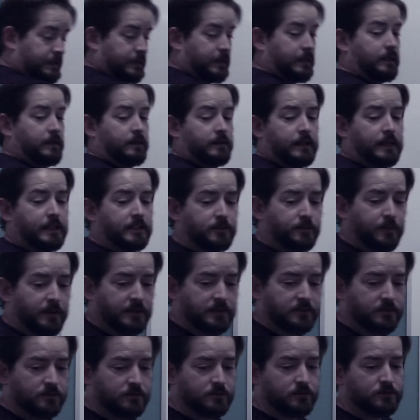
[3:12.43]
it. That's my
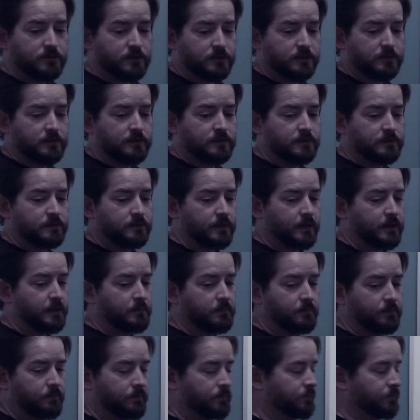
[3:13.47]
solution, right?